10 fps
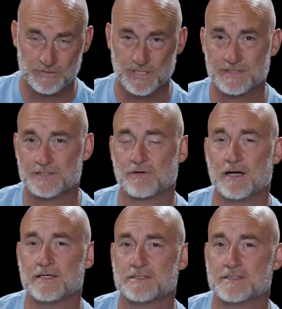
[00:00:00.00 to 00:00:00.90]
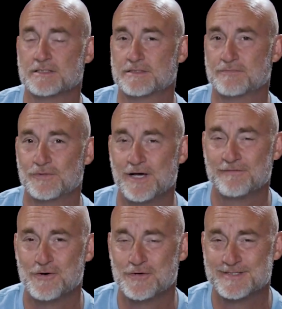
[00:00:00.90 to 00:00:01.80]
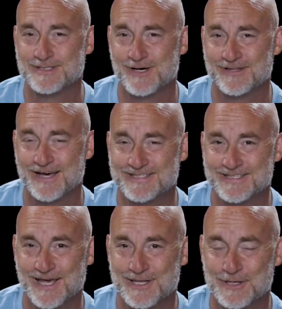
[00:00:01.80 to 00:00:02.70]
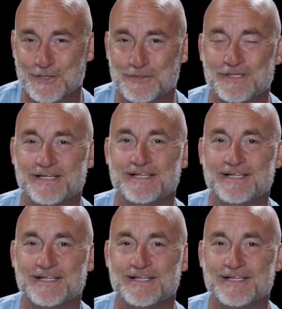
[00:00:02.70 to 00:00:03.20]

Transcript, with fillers: of Jesus Christ. We're not focusing on that today, though.